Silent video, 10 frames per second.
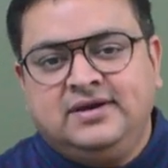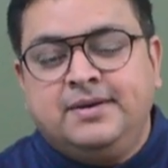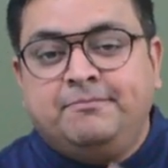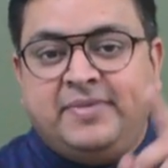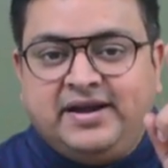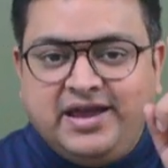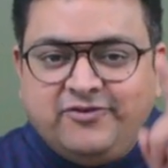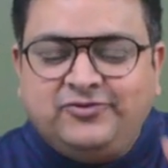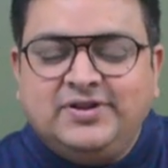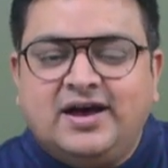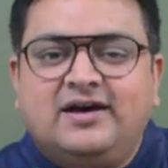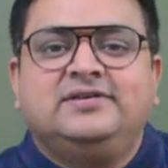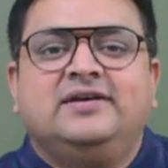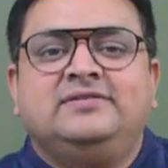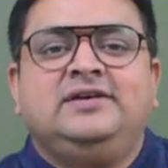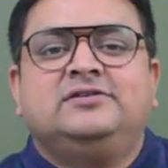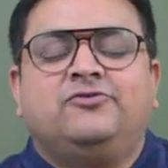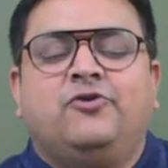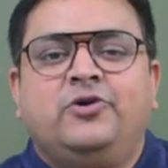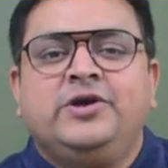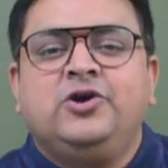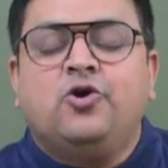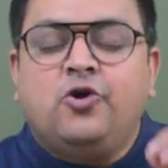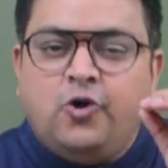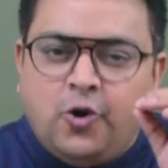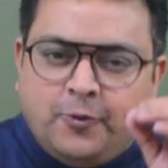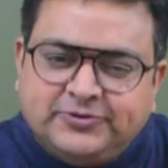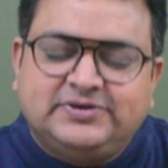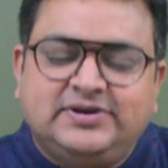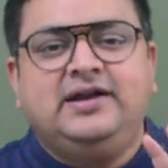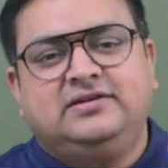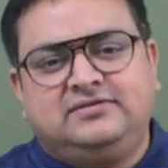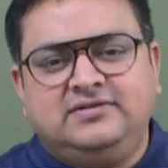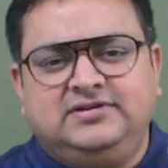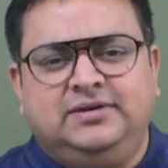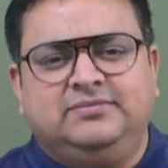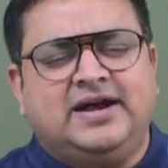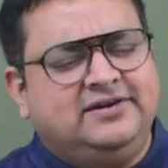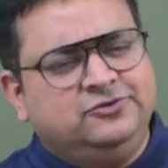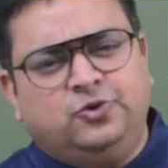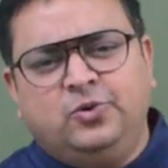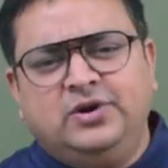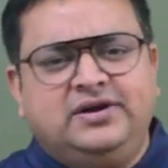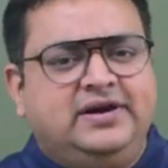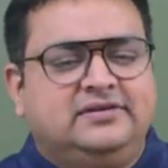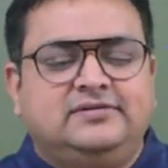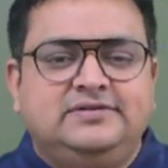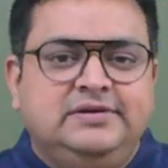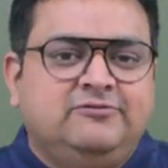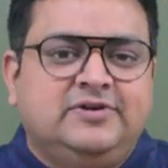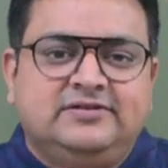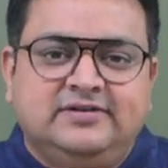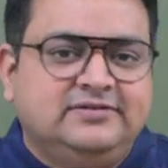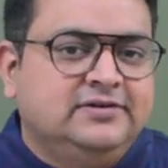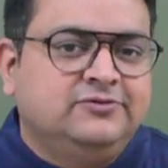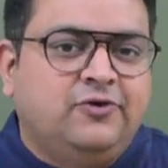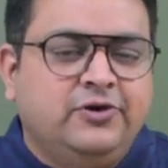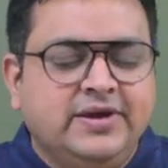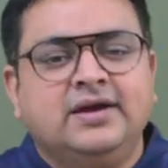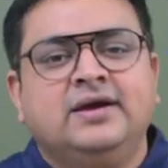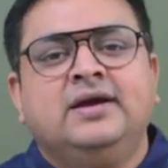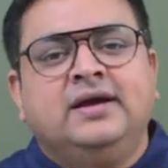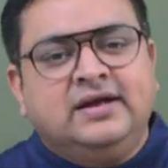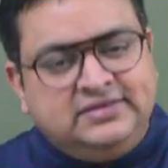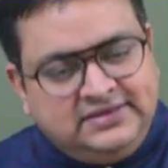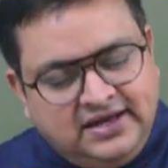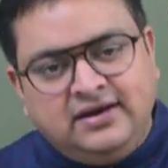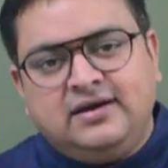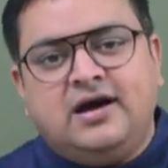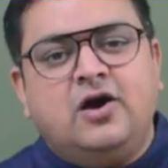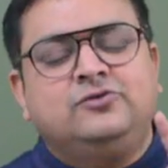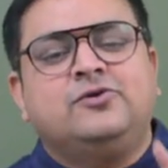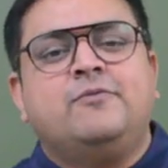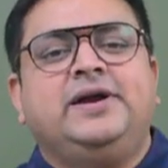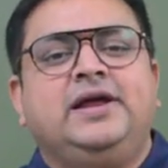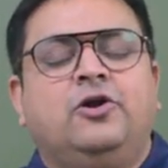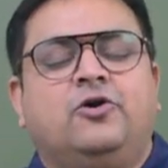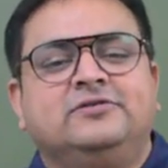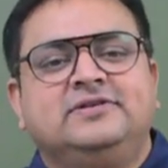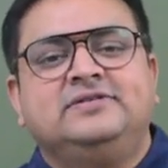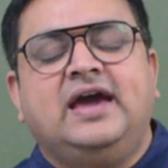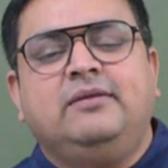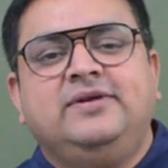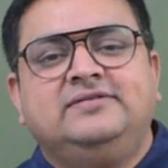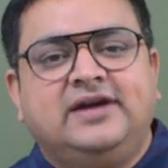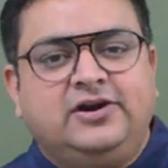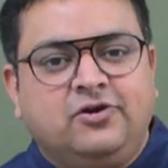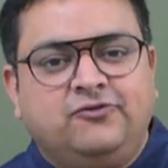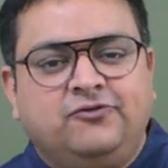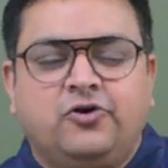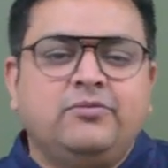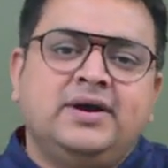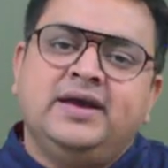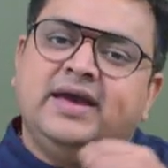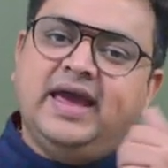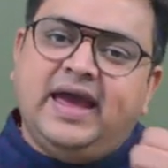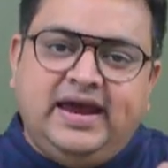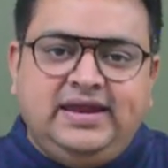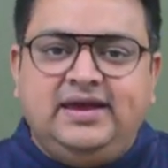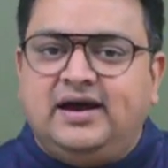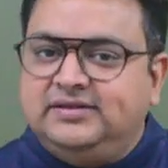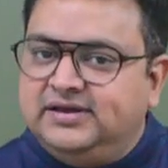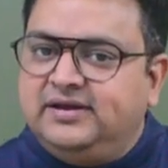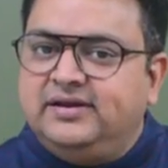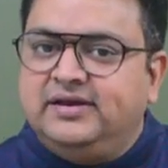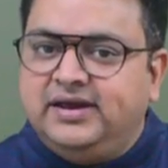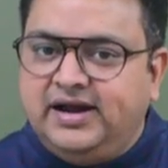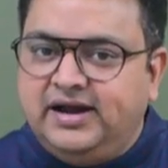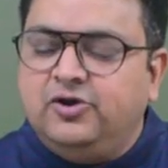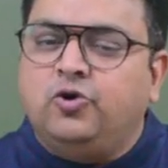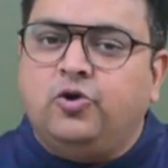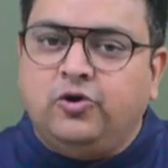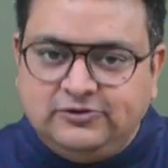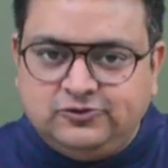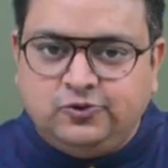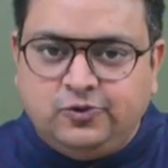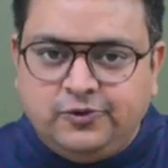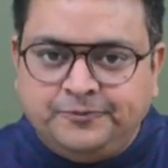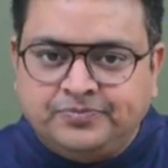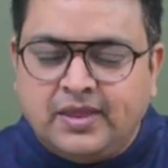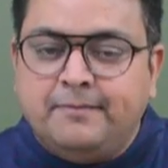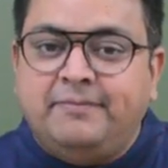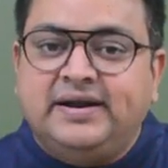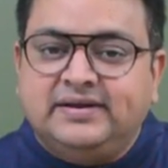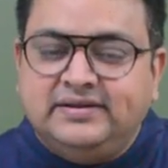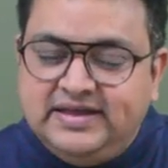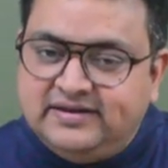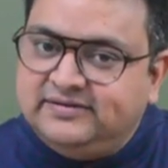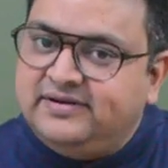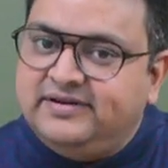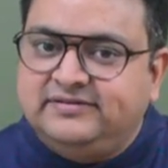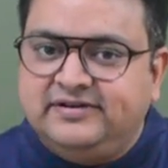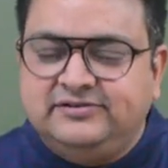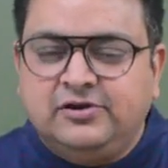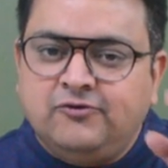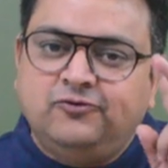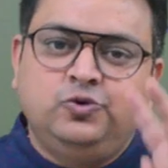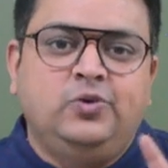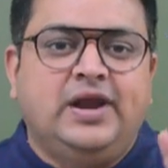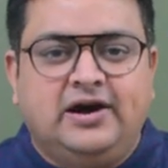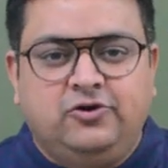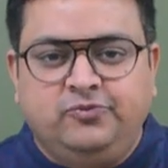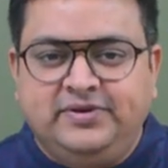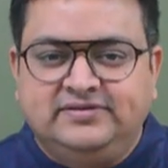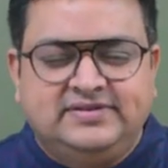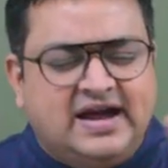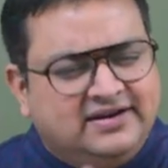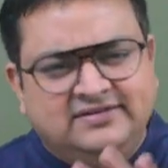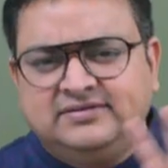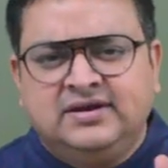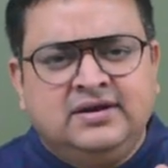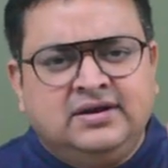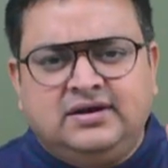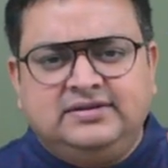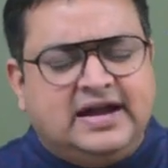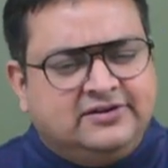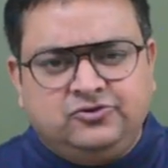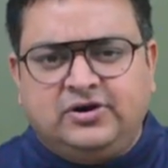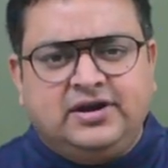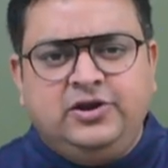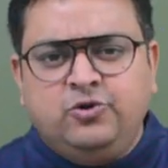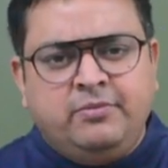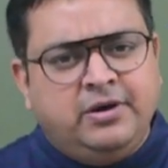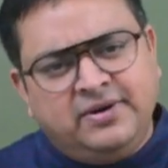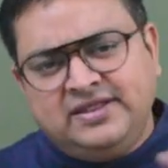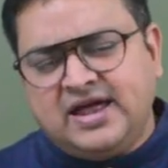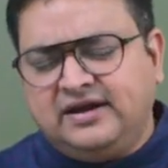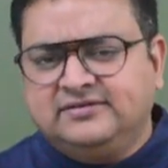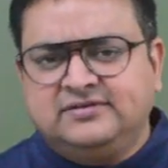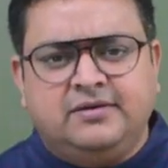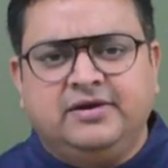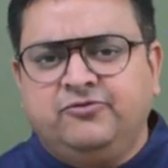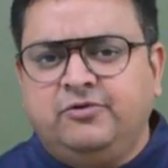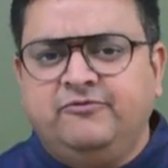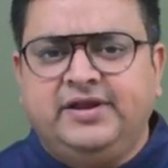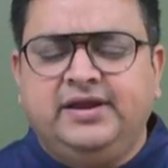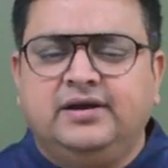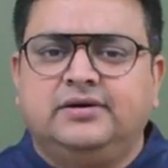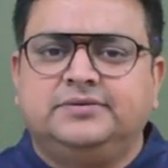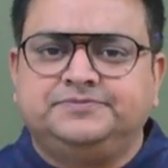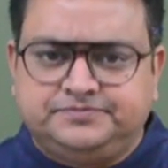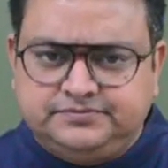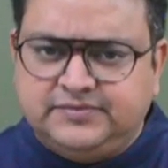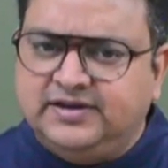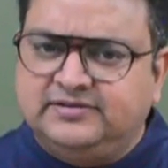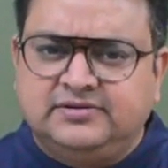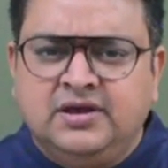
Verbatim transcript: But if the assessee is following optional tax regime, that is old tax regime, if the assessee is following, then house property losses can be set off from any other head also. But there is a restriction of 2 lakh rupees. That is not a new amendment. That is coming from very, it's